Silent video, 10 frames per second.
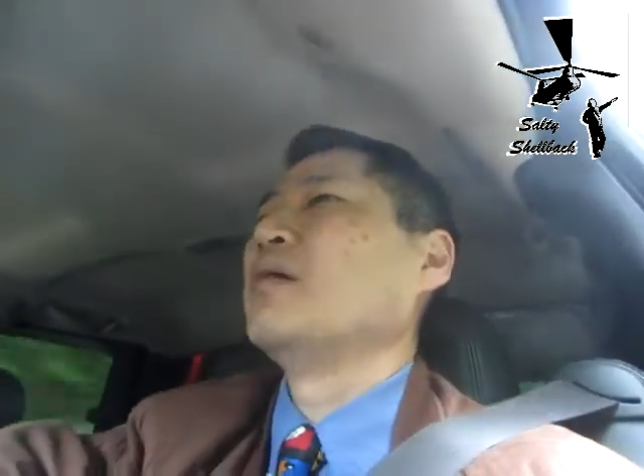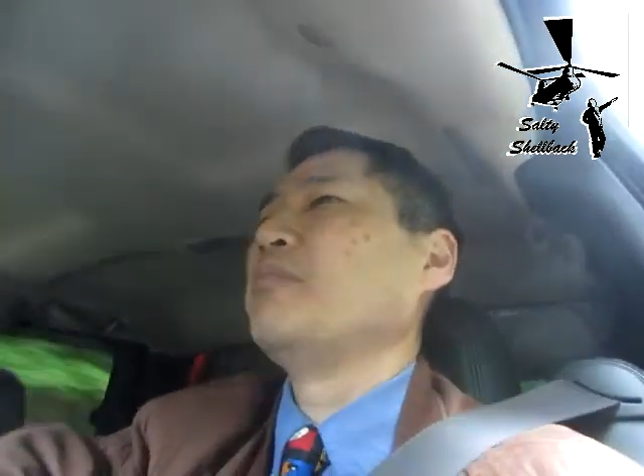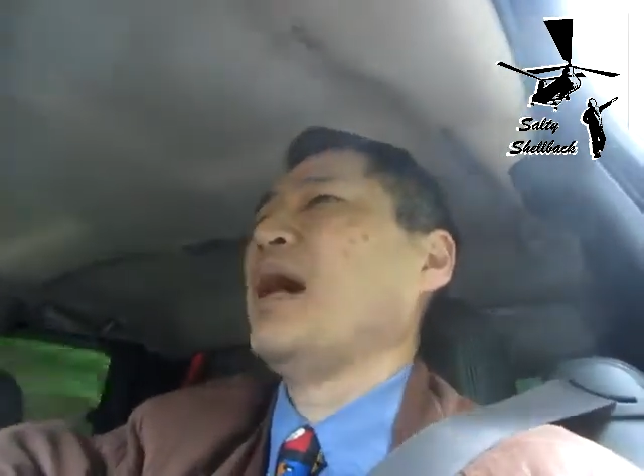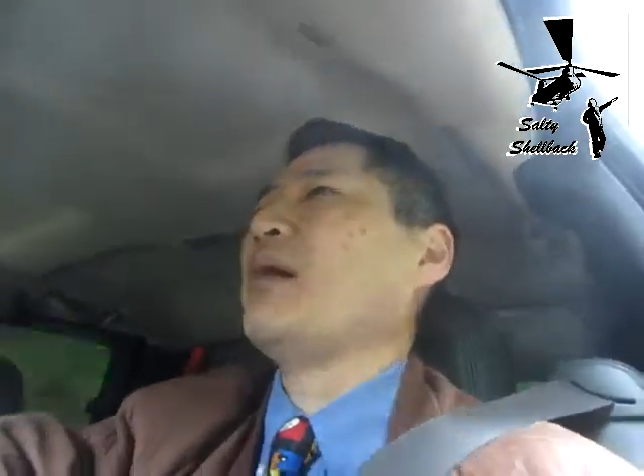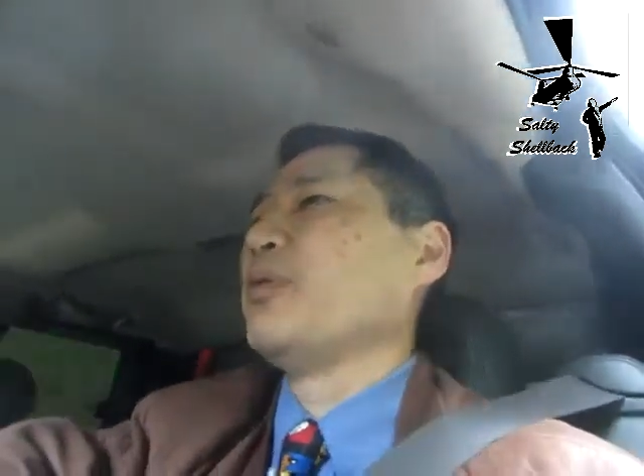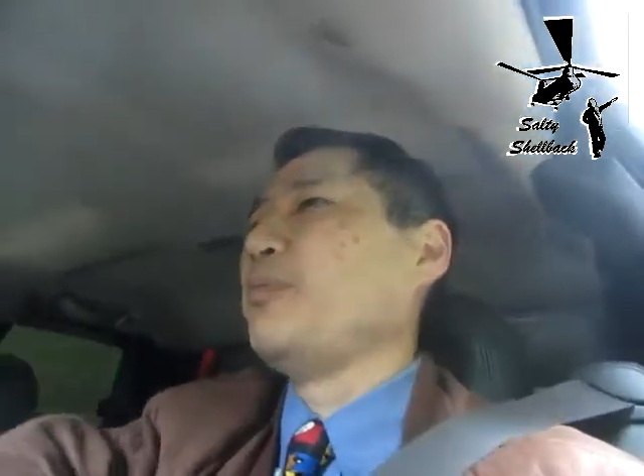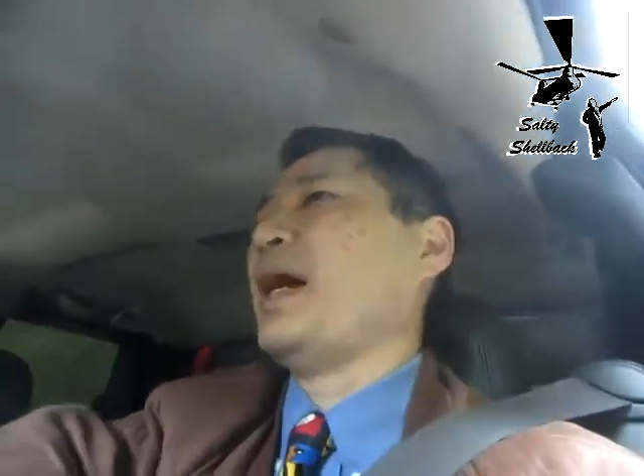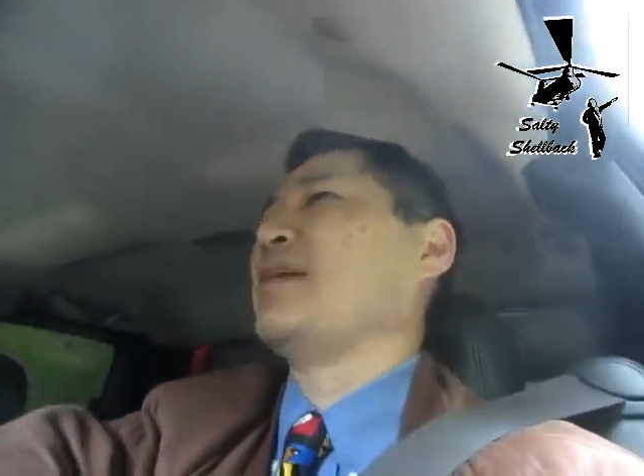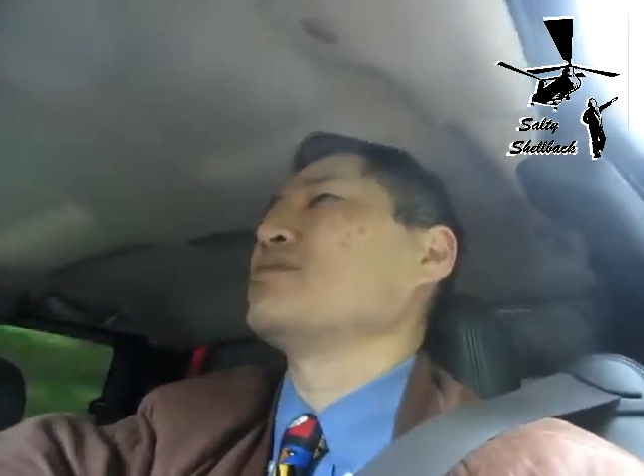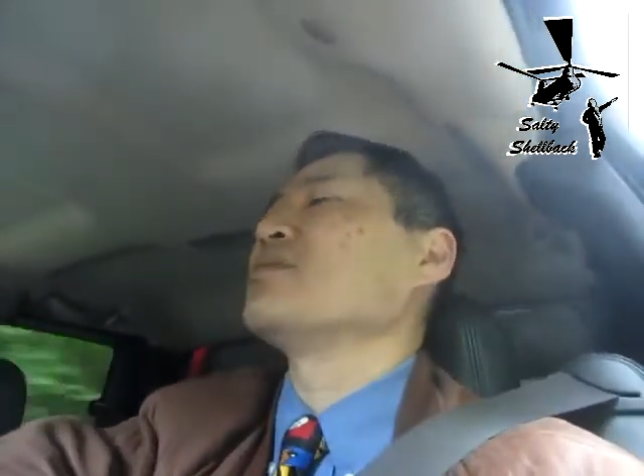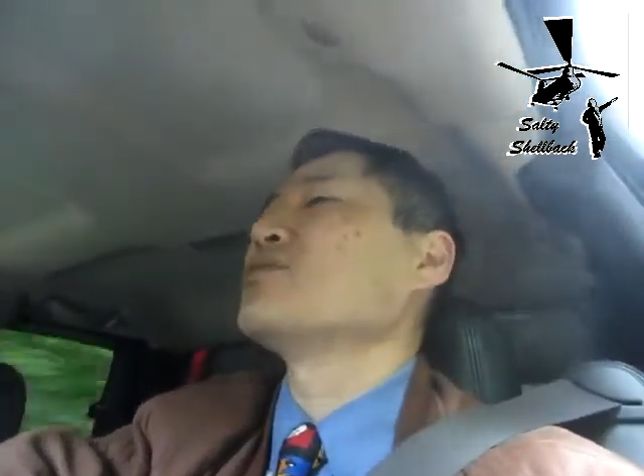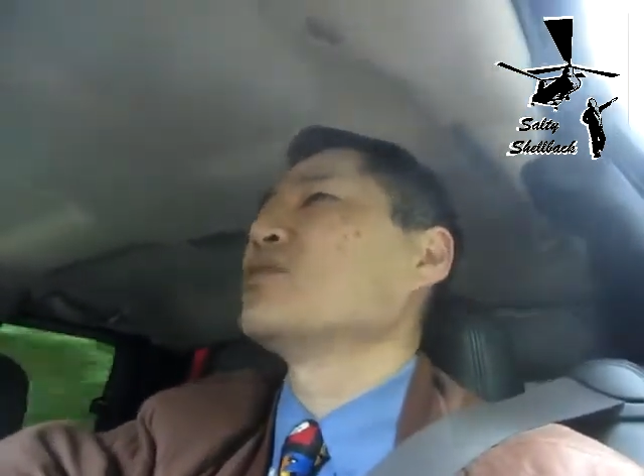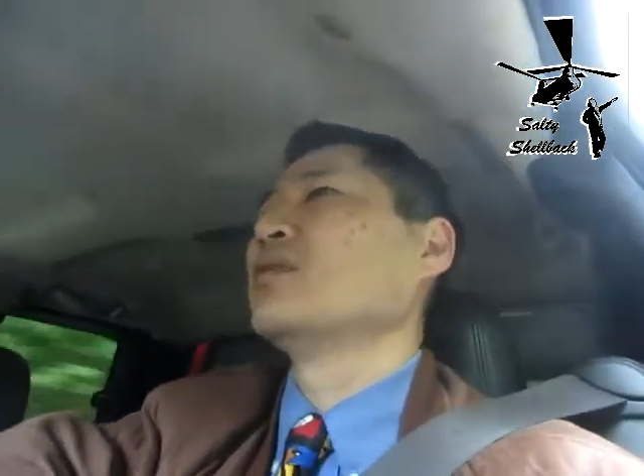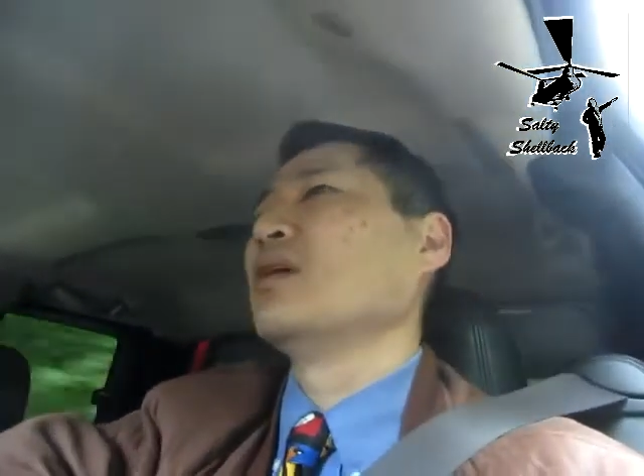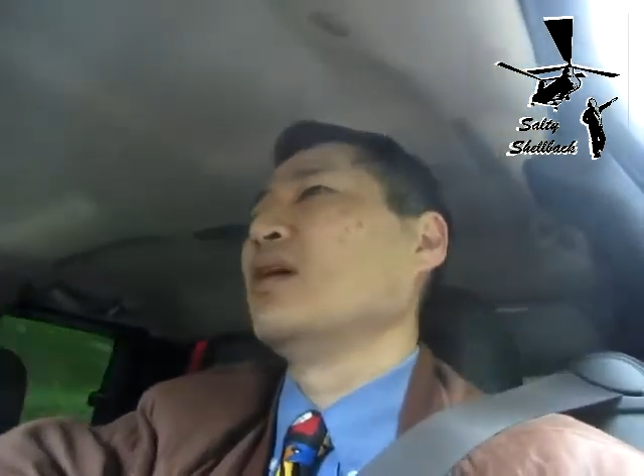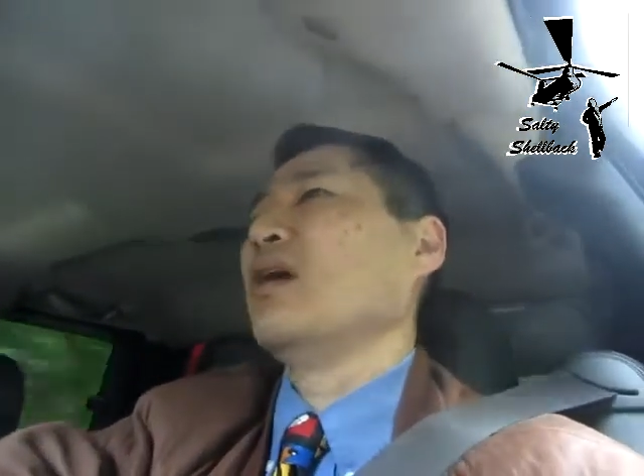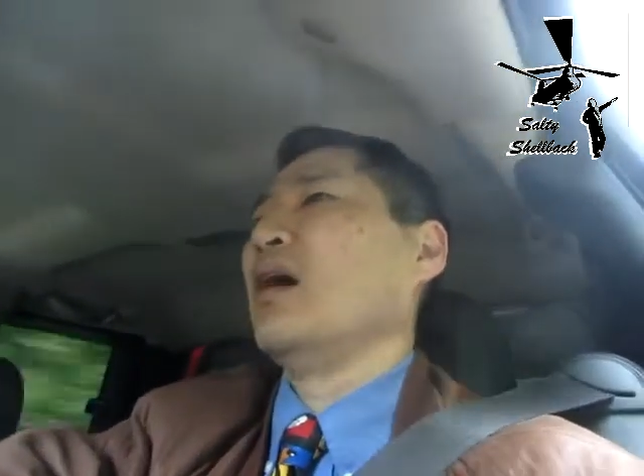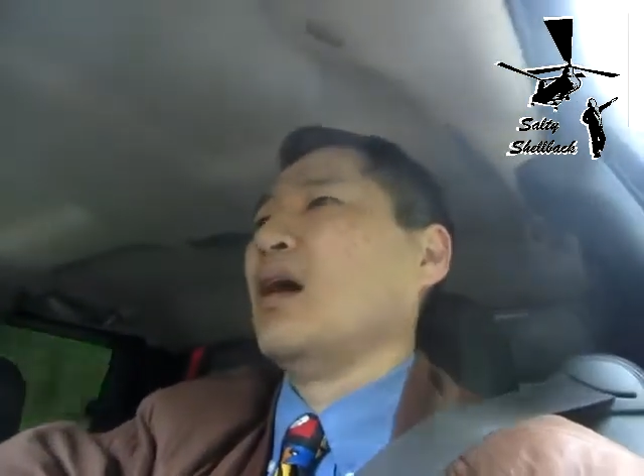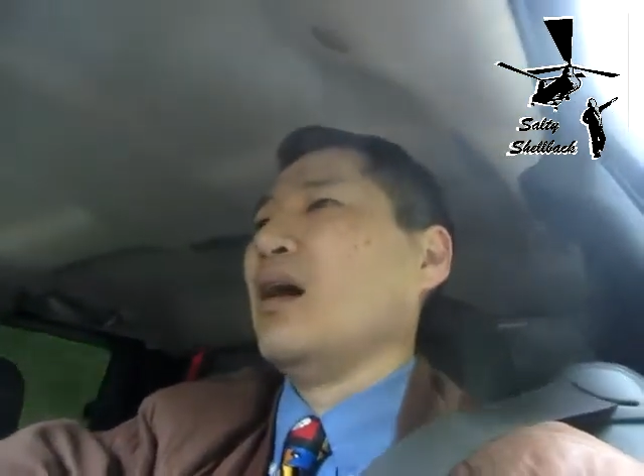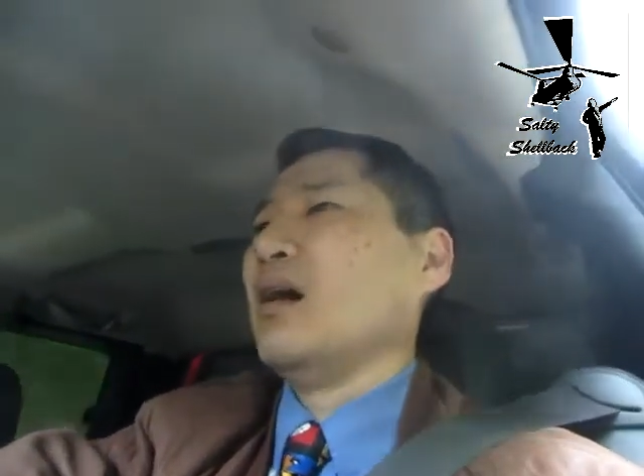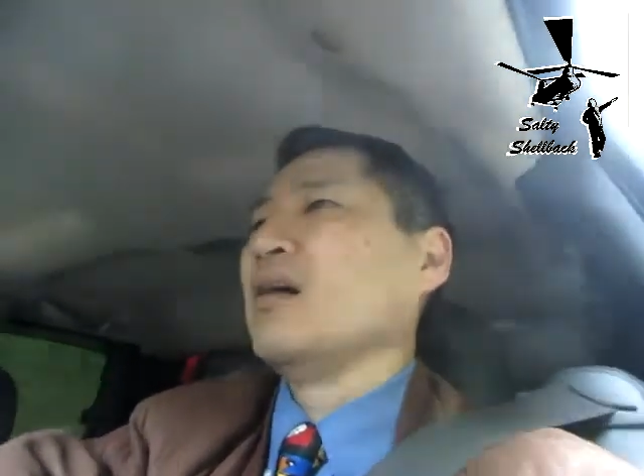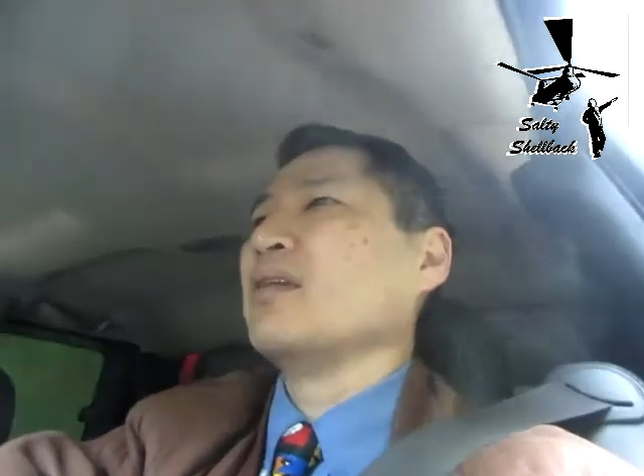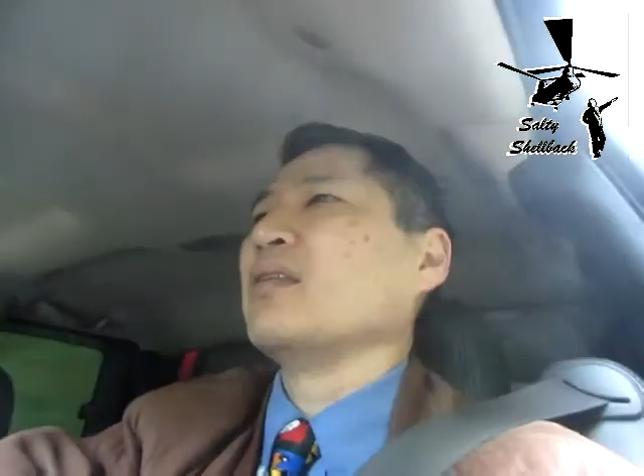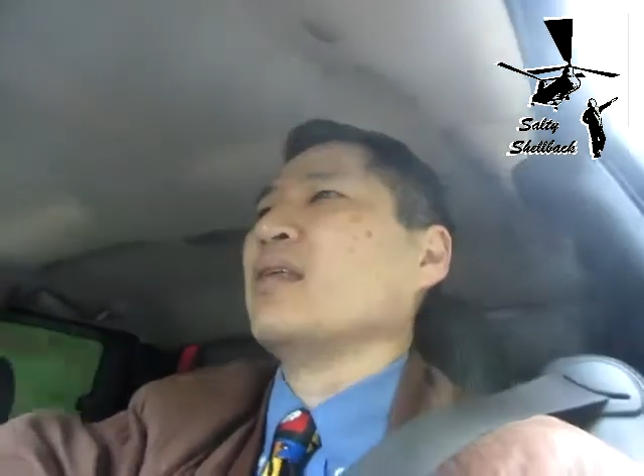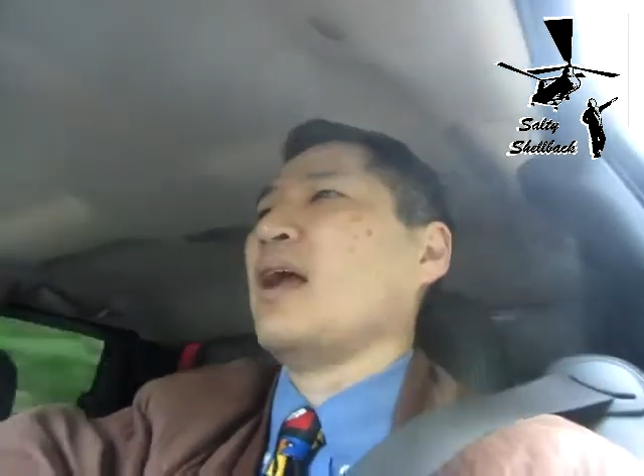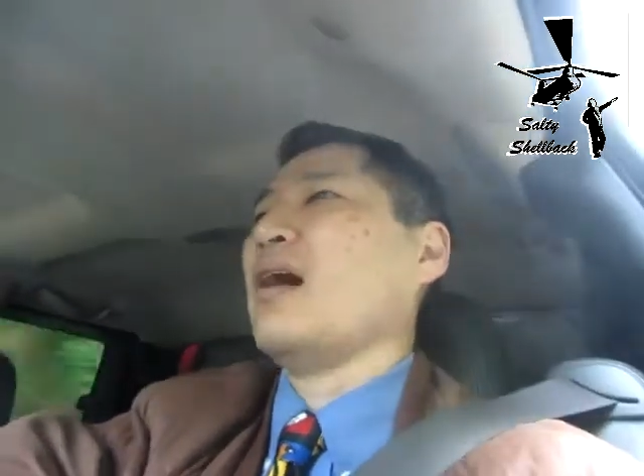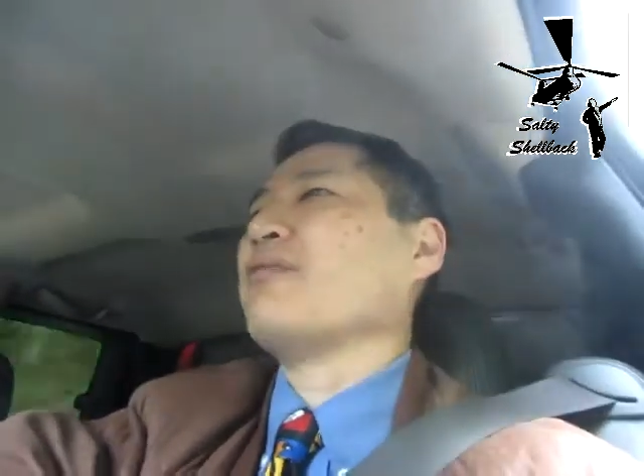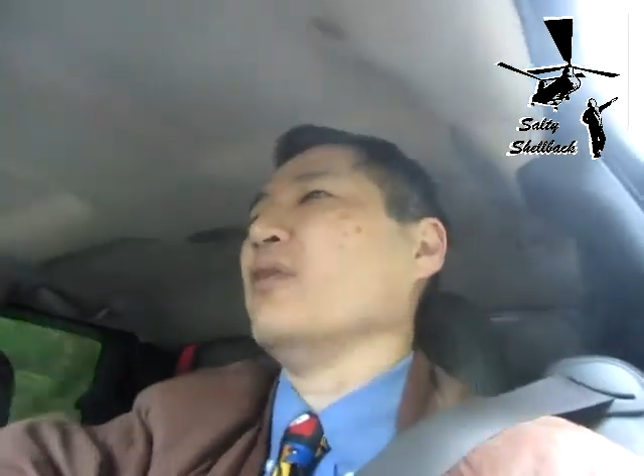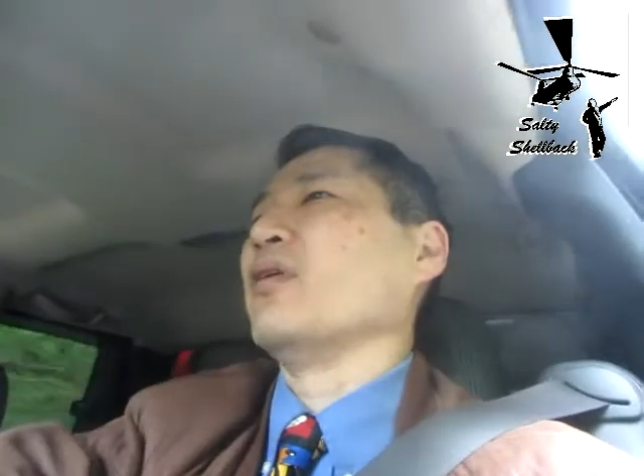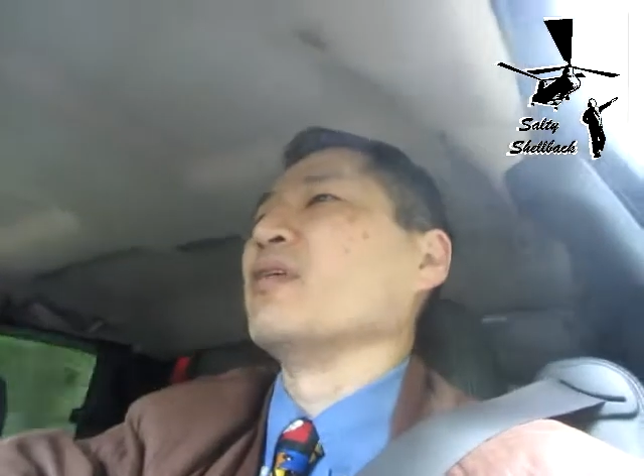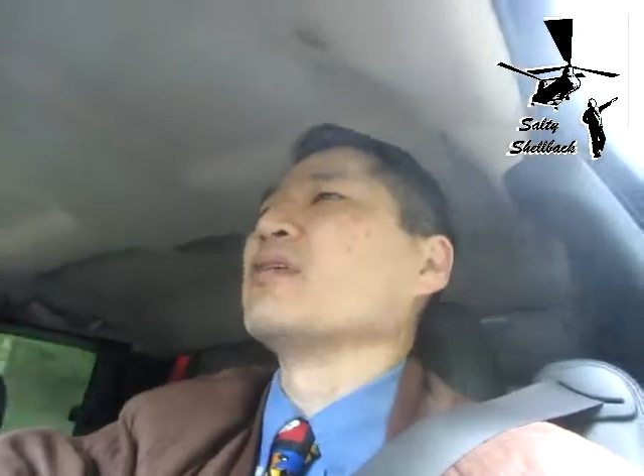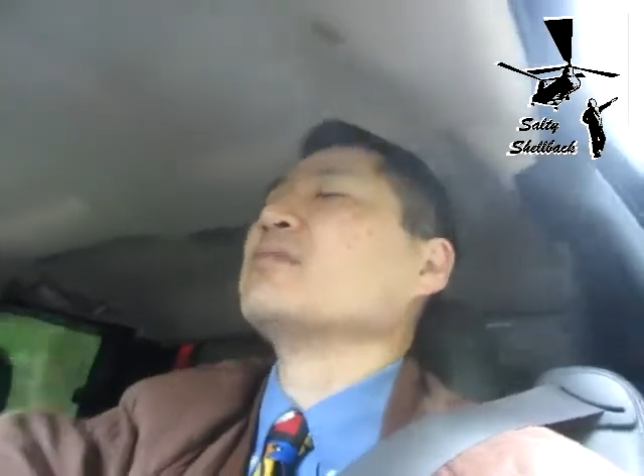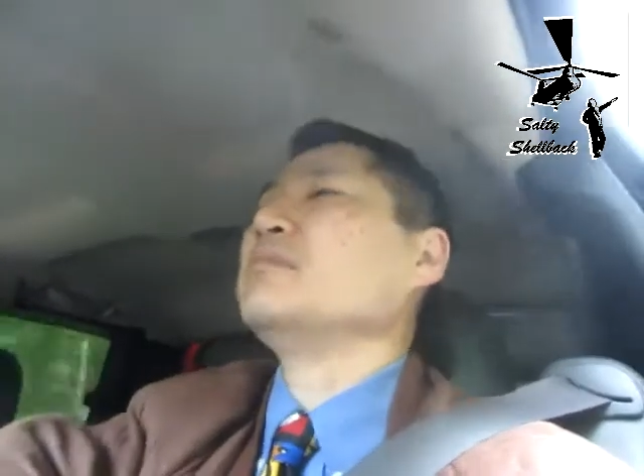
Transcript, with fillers: Bible passage uh, that I've heard